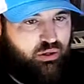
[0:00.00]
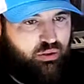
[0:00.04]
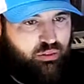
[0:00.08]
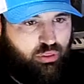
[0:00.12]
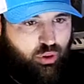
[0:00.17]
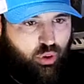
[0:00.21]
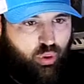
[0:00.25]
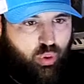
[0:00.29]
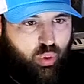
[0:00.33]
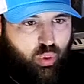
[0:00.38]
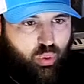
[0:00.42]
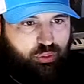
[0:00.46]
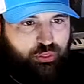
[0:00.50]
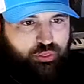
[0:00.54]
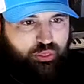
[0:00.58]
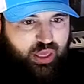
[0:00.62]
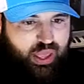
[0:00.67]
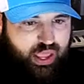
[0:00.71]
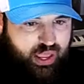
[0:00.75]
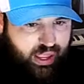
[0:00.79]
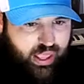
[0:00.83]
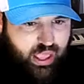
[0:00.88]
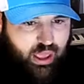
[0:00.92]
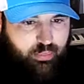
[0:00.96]
the whole
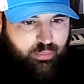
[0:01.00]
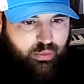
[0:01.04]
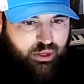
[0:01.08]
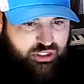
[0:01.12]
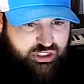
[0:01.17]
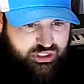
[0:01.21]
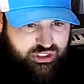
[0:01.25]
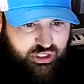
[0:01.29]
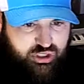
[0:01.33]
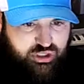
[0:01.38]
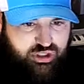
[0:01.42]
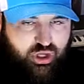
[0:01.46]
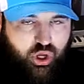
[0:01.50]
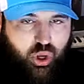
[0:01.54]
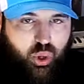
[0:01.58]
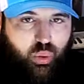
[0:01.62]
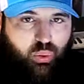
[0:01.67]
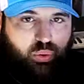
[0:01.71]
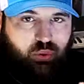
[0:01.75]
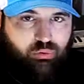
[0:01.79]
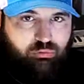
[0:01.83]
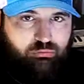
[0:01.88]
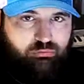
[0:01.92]
thing, how much the total